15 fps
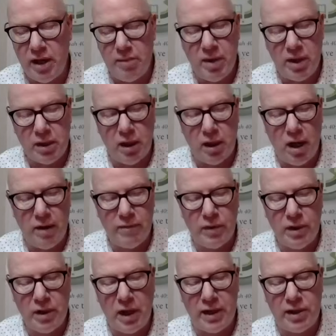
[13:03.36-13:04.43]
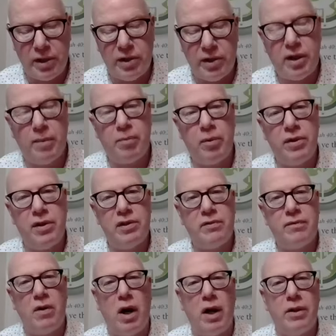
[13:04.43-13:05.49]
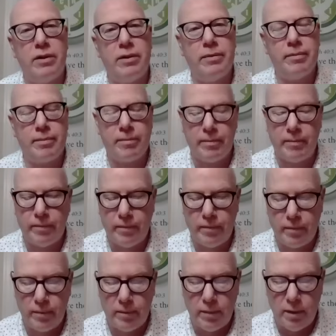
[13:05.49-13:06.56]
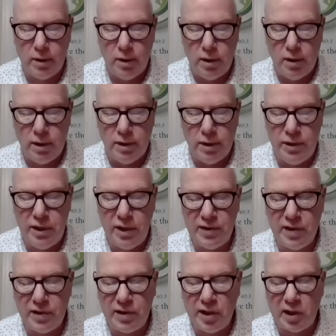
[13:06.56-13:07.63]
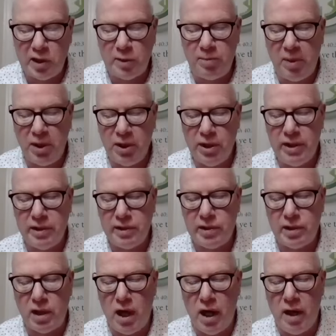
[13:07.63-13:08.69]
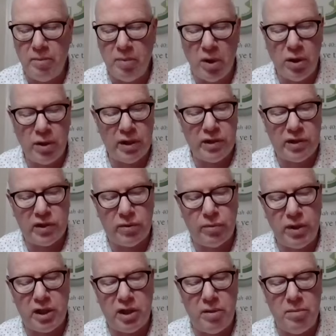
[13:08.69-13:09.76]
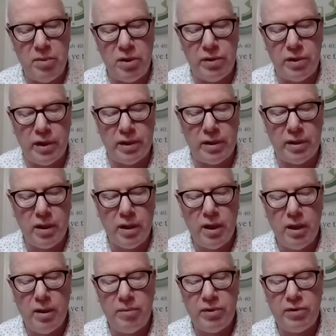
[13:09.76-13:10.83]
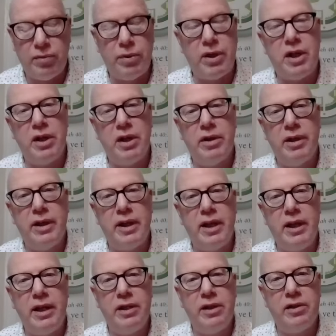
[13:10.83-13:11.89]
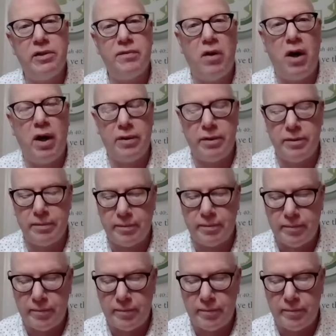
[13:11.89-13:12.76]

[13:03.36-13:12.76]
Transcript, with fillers: intimate love relationship with his Father. Jesus experienced unbroken sweet communion between he and his Father.